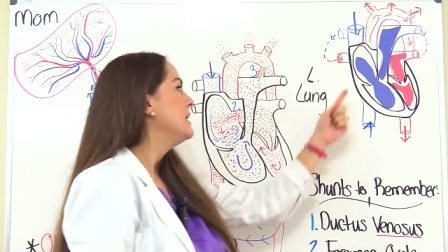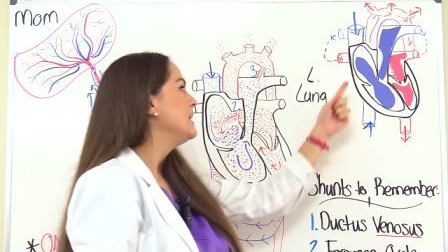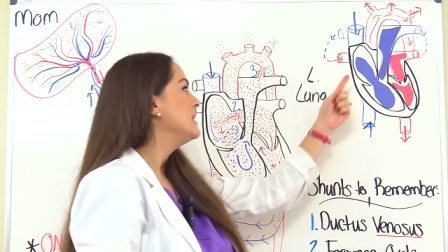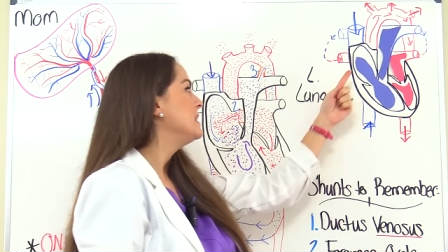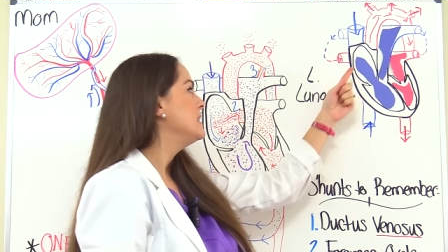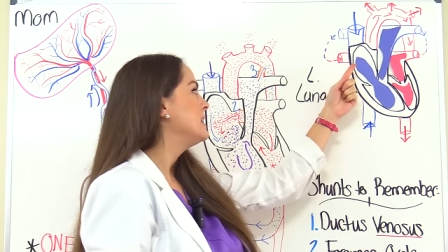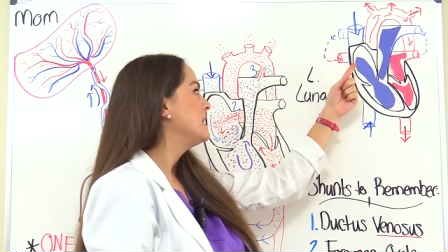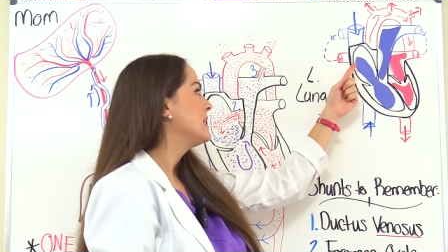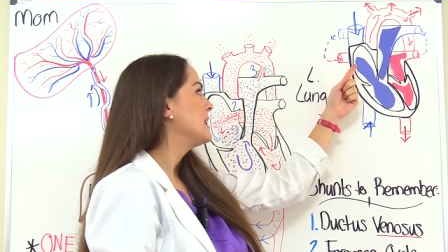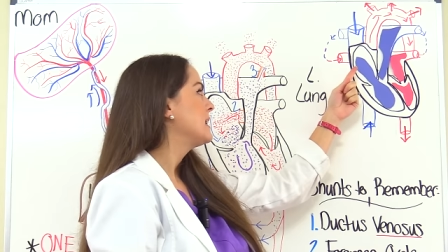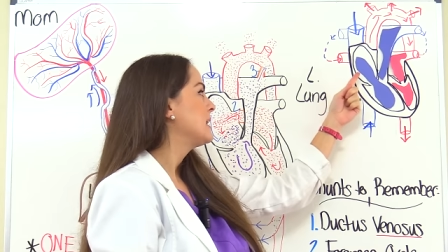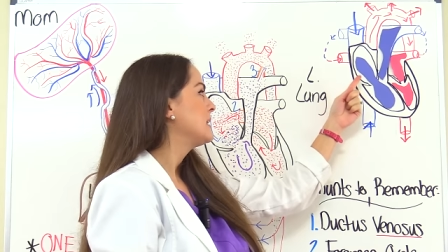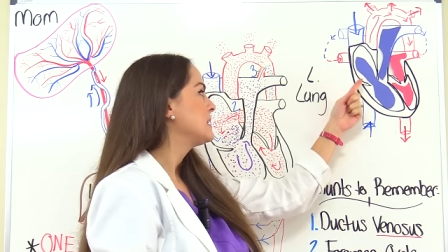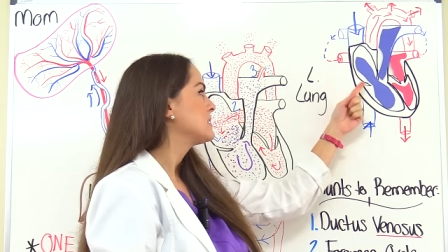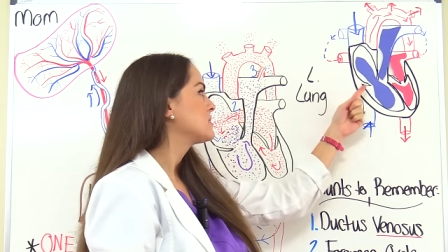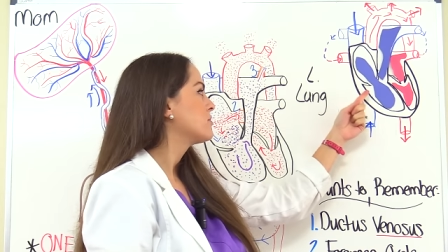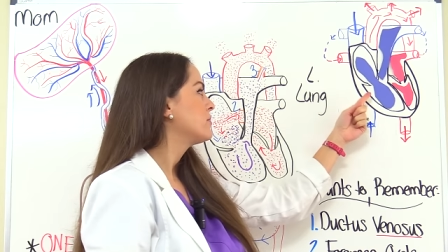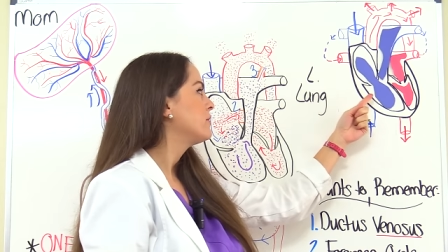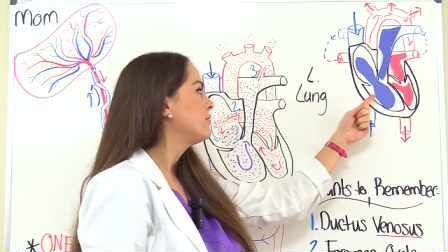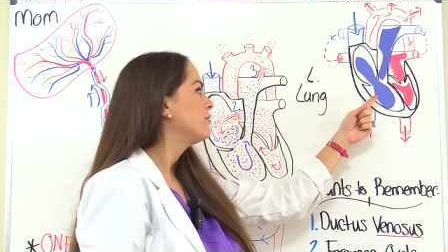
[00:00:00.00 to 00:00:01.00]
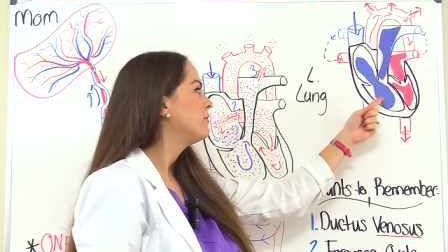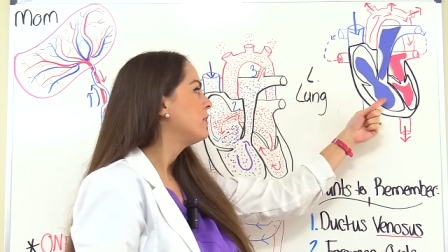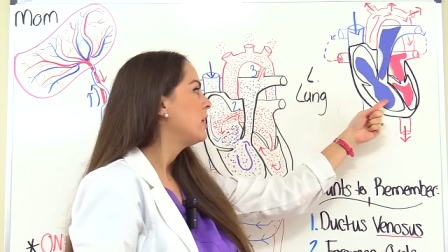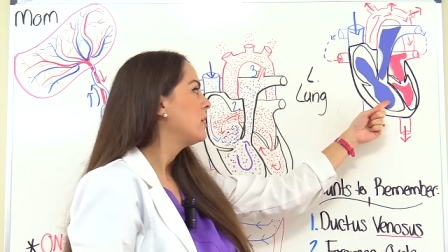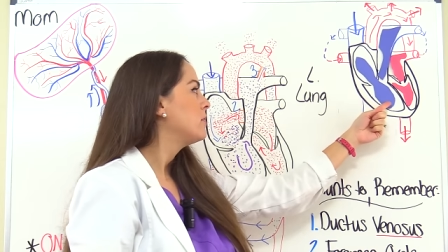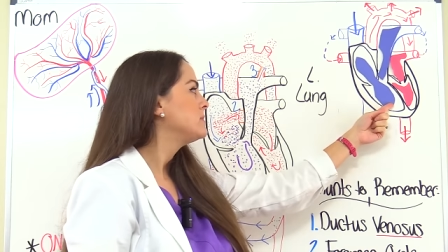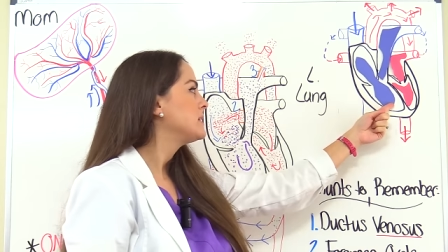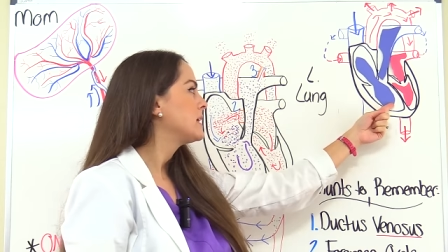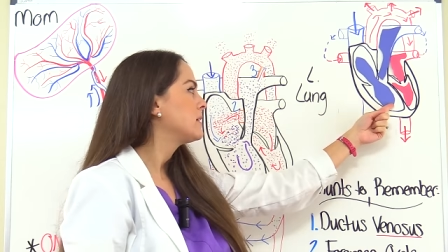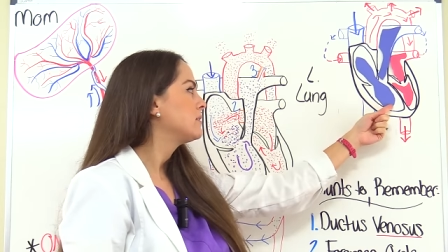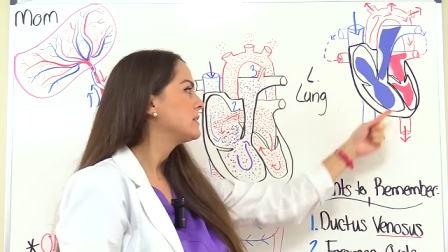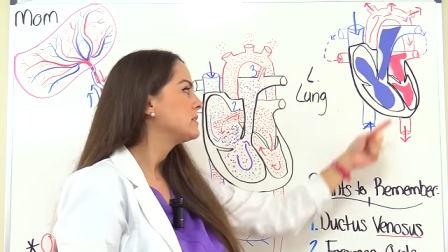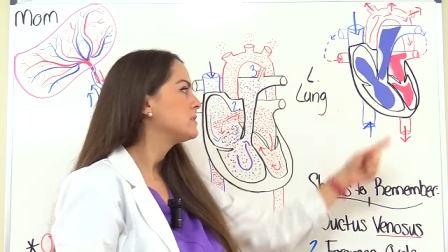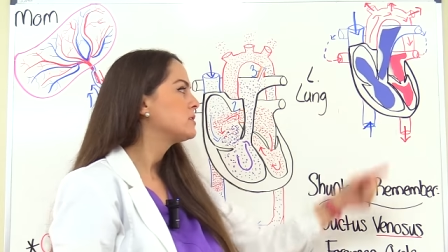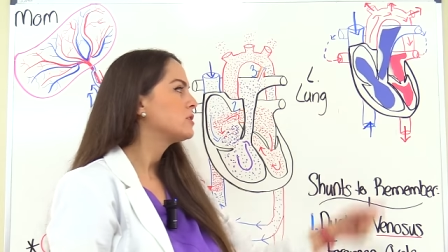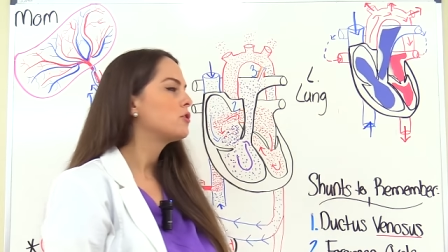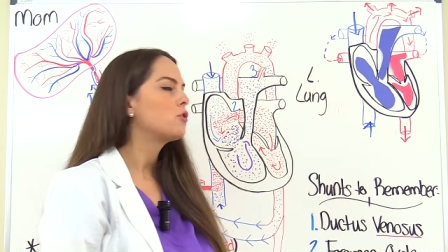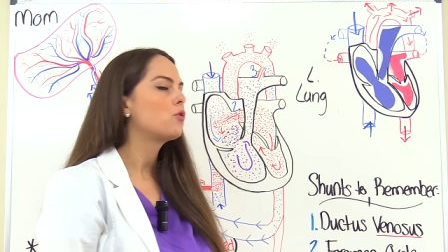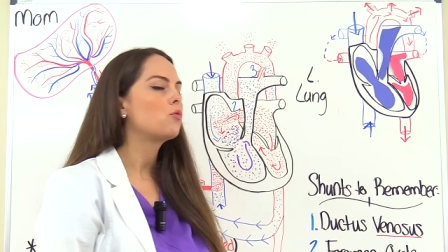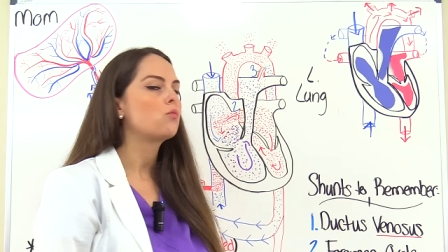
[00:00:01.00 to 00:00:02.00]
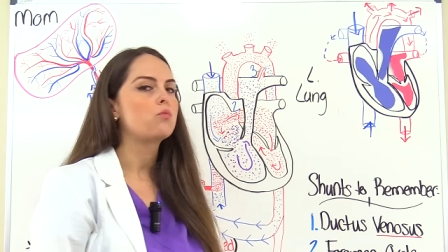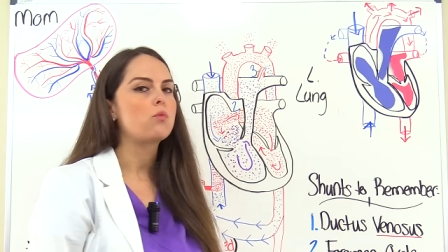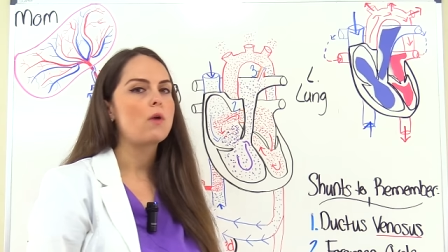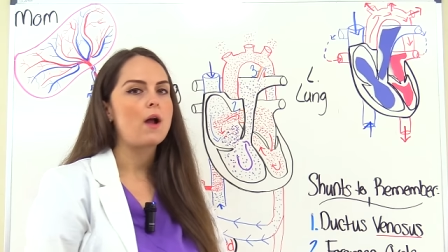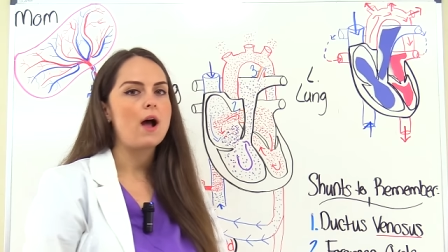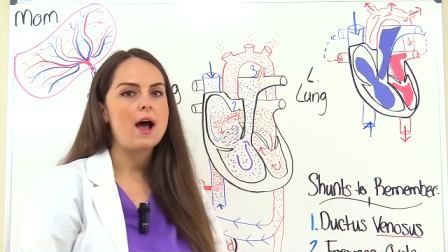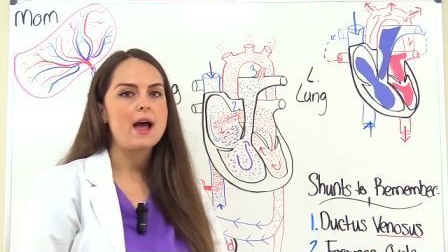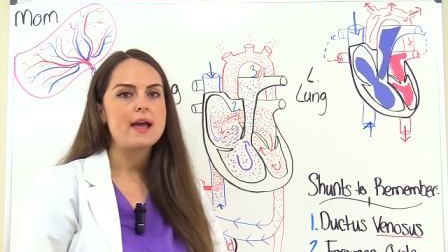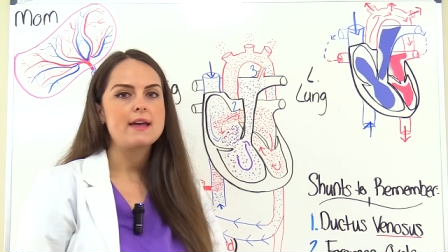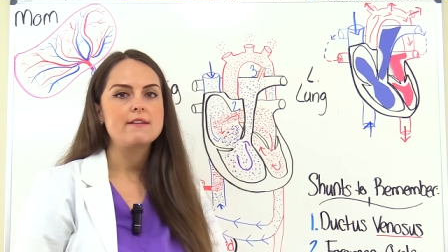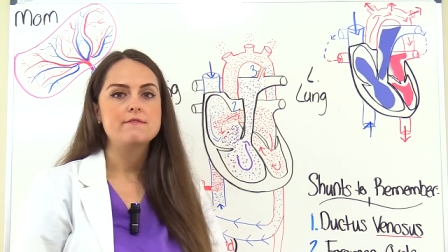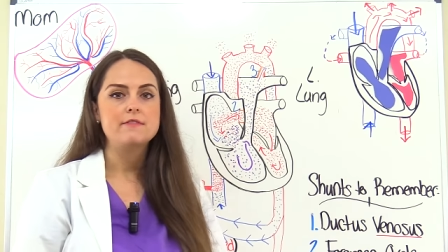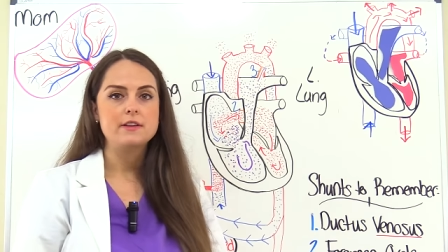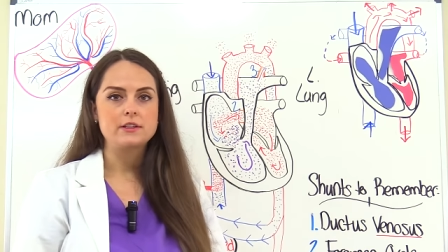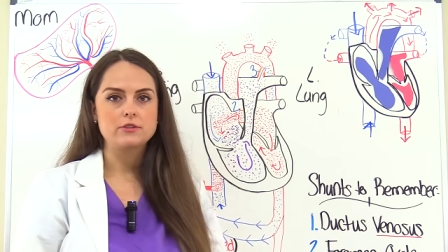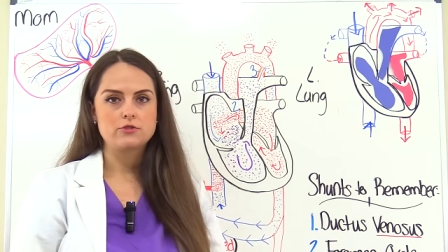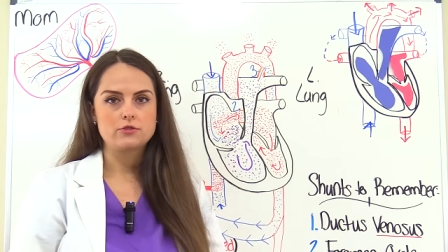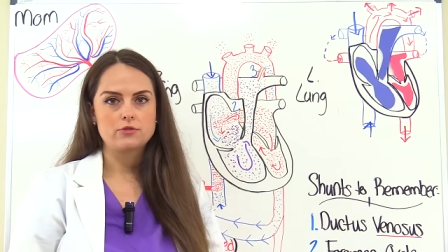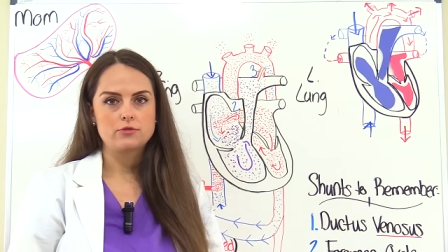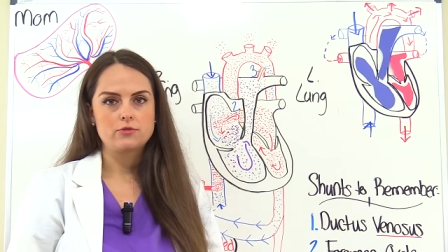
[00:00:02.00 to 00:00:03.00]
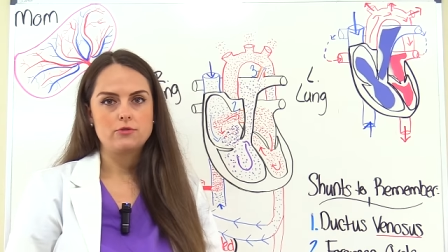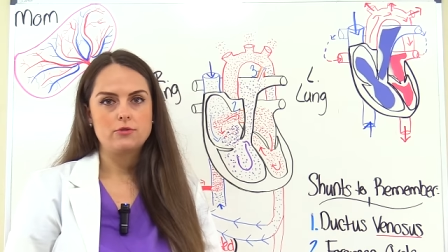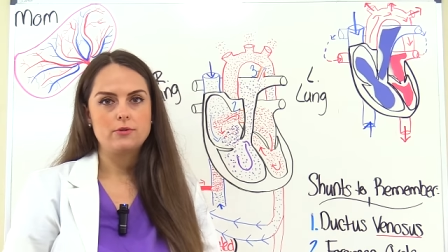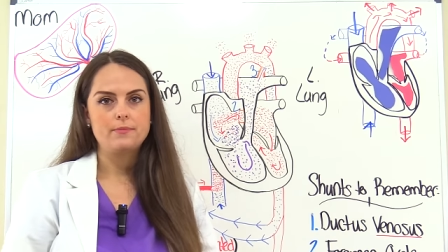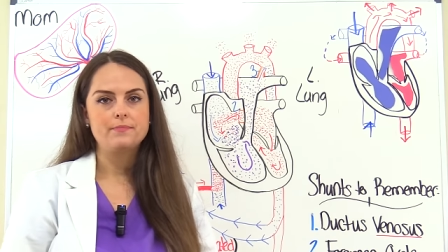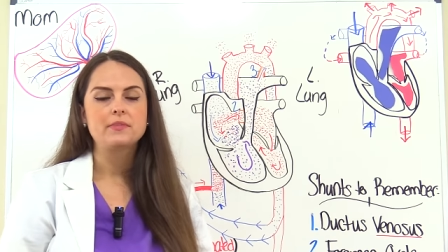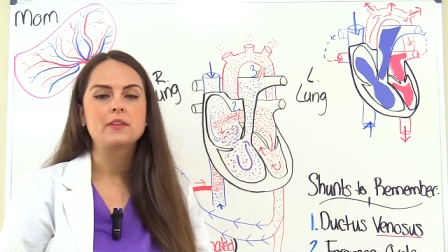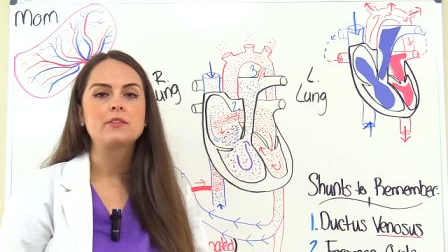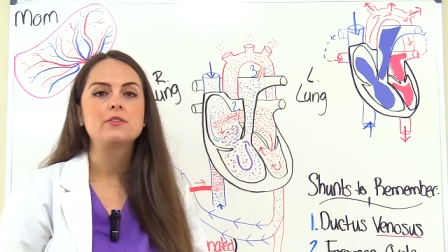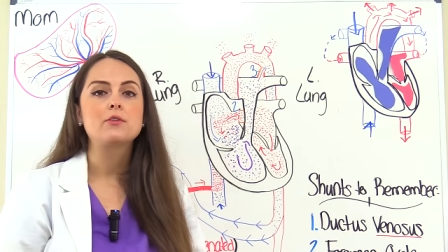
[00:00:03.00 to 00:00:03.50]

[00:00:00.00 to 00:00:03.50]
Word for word: Then it's going to flow down into the right ventricle.